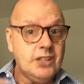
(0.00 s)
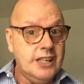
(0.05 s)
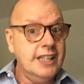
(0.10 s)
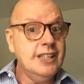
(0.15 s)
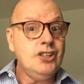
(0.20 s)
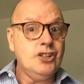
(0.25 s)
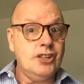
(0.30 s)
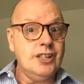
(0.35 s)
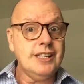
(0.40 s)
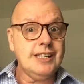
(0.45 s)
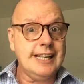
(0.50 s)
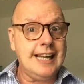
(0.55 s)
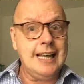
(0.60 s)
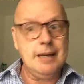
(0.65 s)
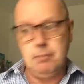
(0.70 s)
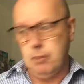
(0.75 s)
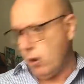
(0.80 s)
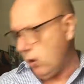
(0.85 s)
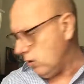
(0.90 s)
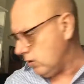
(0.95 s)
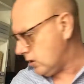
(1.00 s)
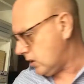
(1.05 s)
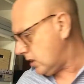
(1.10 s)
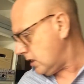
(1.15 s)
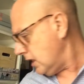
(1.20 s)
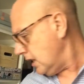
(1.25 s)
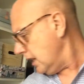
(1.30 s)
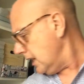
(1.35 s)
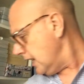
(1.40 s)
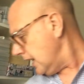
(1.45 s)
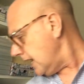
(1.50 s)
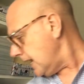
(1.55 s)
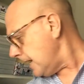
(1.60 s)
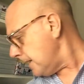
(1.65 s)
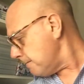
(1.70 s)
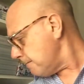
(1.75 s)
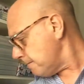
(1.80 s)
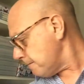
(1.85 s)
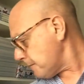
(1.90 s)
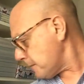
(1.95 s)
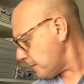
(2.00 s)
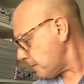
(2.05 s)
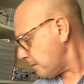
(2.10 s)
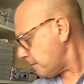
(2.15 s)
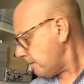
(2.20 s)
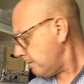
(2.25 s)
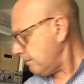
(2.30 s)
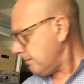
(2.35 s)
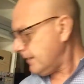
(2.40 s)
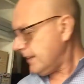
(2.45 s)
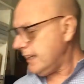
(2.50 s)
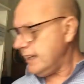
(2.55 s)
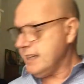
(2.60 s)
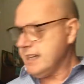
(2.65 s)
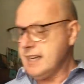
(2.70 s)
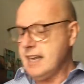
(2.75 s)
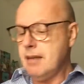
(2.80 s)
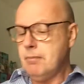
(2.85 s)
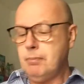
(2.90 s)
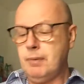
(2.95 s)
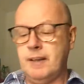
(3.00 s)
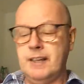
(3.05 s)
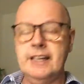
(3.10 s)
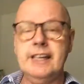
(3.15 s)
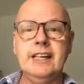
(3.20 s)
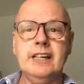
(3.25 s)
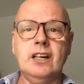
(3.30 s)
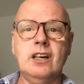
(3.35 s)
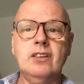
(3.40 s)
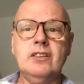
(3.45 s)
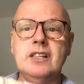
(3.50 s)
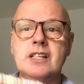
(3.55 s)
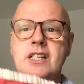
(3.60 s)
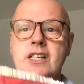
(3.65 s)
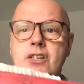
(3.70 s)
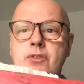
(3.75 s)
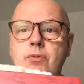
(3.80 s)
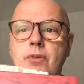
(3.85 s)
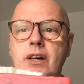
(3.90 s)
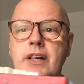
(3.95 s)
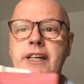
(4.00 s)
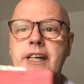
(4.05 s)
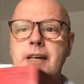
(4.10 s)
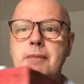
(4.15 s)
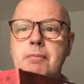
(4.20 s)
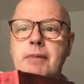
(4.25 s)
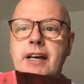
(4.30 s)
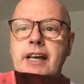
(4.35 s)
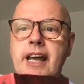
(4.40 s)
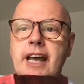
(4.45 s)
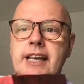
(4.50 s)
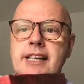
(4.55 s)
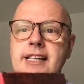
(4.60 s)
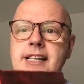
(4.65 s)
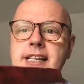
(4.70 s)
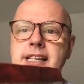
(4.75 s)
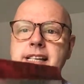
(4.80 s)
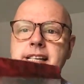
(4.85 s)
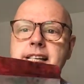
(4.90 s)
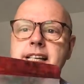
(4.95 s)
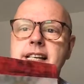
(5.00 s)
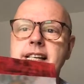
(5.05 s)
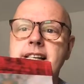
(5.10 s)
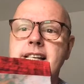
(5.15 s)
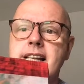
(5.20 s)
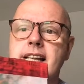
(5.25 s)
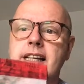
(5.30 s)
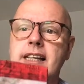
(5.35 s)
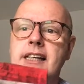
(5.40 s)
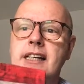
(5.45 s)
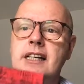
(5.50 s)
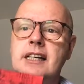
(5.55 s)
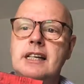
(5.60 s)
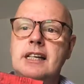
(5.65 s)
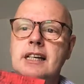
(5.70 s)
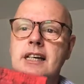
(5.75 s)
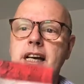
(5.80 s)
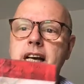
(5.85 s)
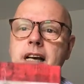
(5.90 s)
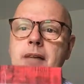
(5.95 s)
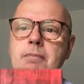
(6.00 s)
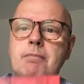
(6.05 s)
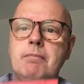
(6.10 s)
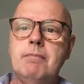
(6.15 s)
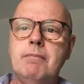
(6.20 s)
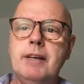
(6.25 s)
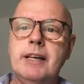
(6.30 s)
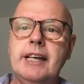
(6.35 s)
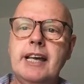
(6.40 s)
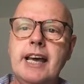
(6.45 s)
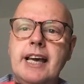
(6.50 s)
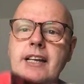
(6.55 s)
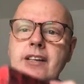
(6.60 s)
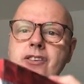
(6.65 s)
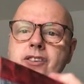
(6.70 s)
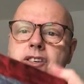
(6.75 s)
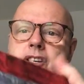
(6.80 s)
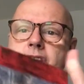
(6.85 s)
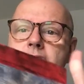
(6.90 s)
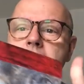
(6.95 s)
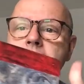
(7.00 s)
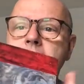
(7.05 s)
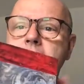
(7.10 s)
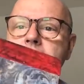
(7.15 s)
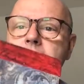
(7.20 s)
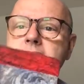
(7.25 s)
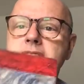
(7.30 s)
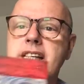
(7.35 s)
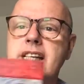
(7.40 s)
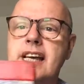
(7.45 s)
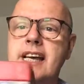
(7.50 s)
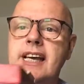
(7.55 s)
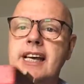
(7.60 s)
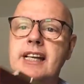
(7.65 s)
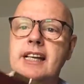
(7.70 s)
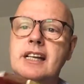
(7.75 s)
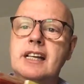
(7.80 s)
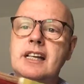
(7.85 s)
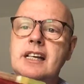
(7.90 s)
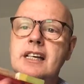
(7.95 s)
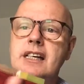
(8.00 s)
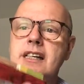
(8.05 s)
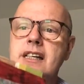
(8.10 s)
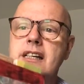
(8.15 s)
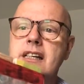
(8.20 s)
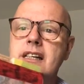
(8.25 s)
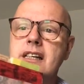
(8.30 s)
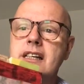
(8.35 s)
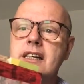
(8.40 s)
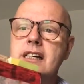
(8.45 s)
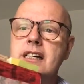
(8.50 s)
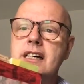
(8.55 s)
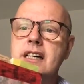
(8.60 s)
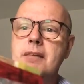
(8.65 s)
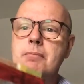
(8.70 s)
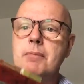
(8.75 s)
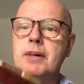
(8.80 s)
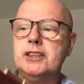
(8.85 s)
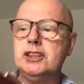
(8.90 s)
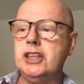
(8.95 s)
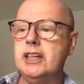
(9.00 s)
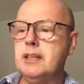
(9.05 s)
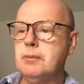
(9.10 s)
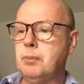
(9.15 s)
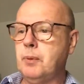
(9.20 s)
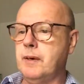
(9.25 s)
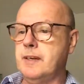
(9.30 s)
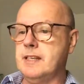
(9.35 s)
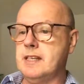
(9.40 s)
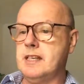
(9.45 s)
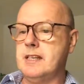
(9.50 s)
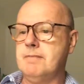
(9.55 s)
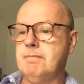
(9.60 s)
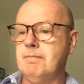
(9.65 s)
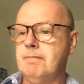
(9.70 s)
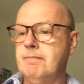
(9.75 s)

it's just a box. Example, here you go. This is what I keep my ATCs in. Again, just covered in my gel prints.